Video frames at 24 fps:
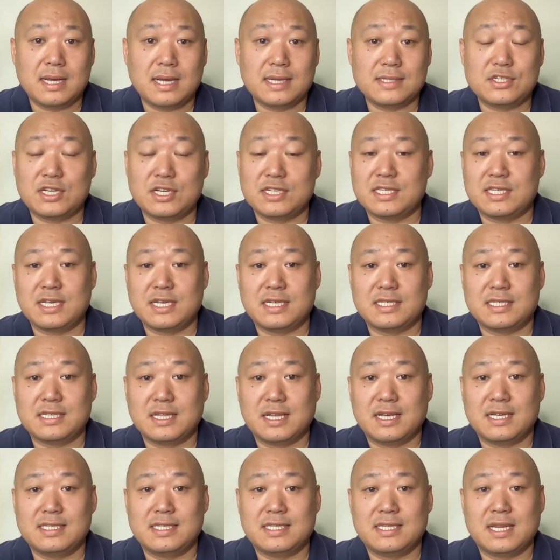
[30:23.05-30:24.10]
Jesse at
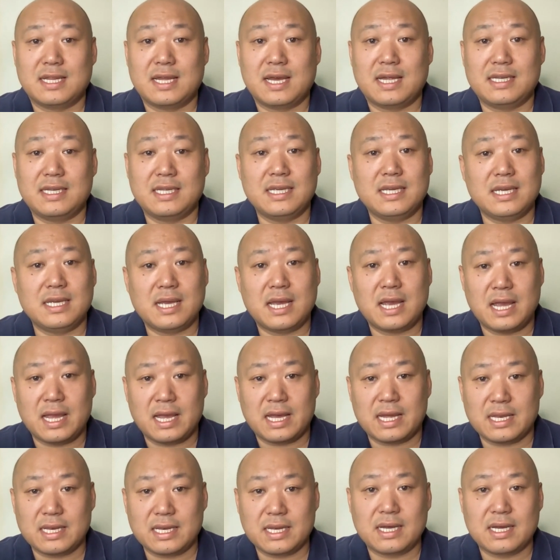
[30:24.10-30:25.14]
slice.id,
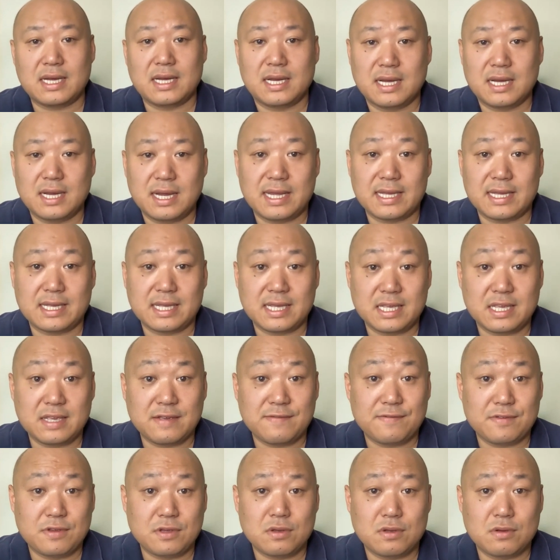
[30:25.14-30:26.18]
and I can
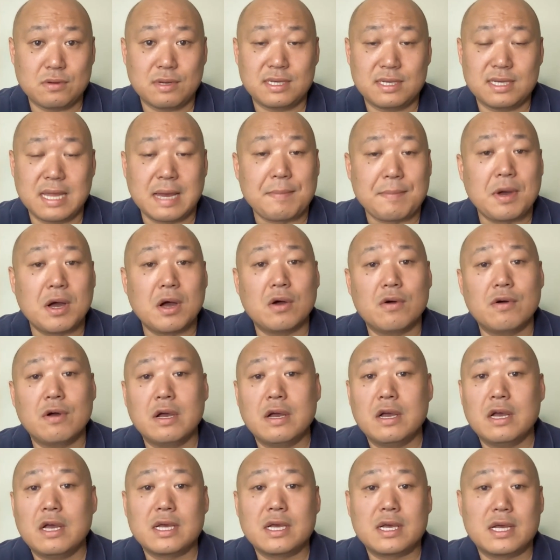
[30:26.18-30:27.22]
give you a demo.
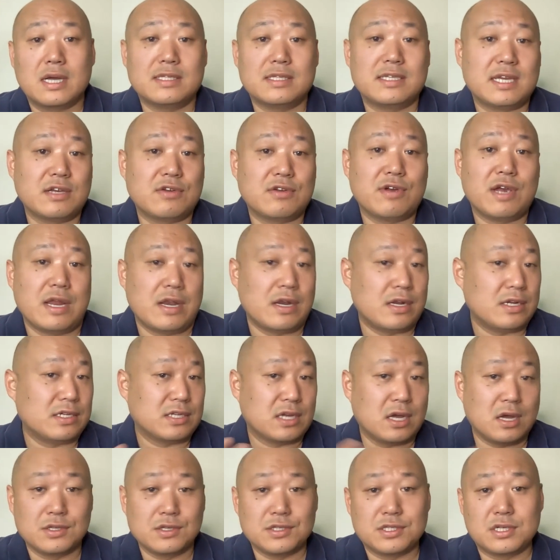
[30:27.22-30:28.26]
Content creators,
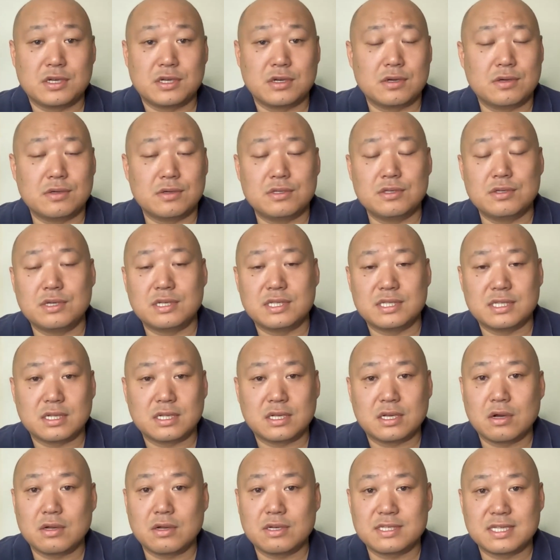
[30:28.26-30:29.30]
also, you can
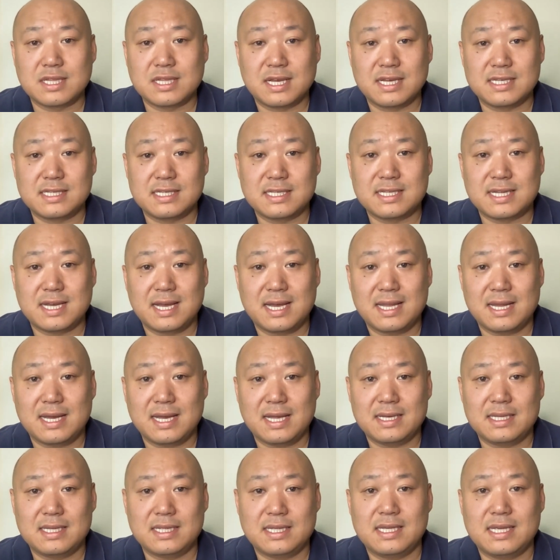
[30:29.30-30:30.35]
go to
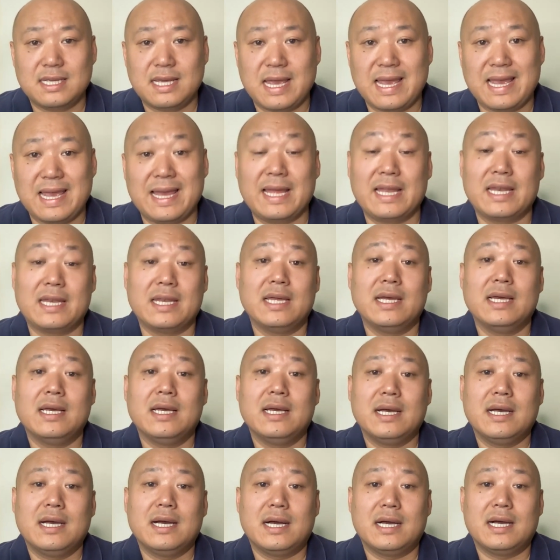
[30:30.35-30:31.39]
slice.id and
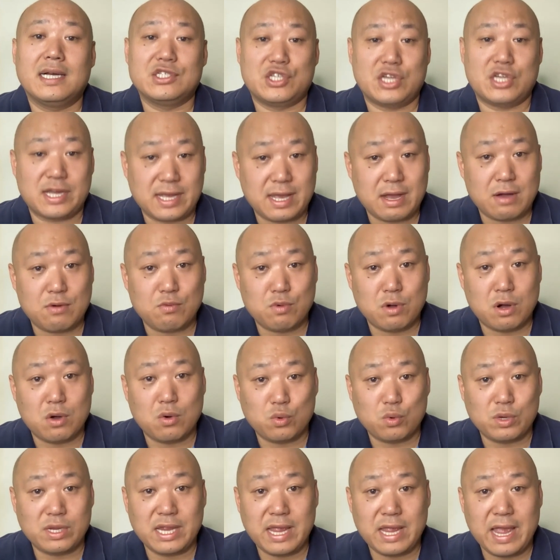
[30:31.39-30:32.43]
check out what
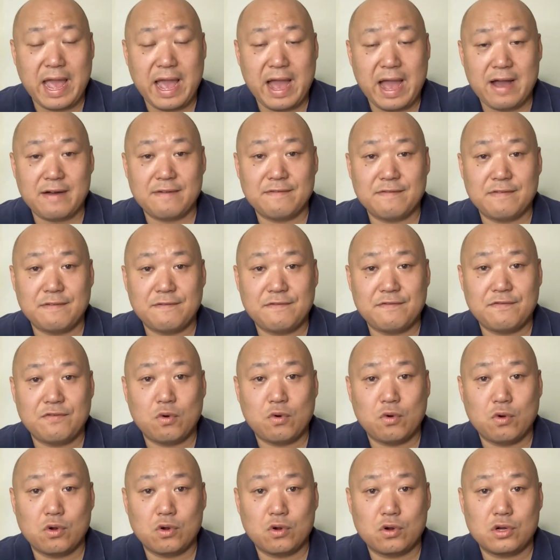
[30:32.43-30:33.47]
we have
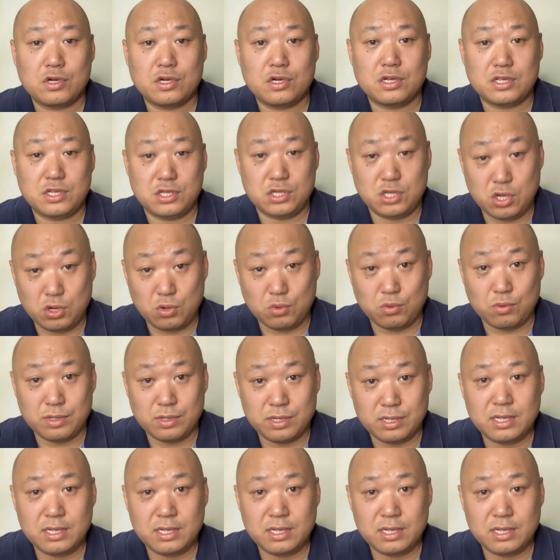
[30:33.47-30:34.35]
for you.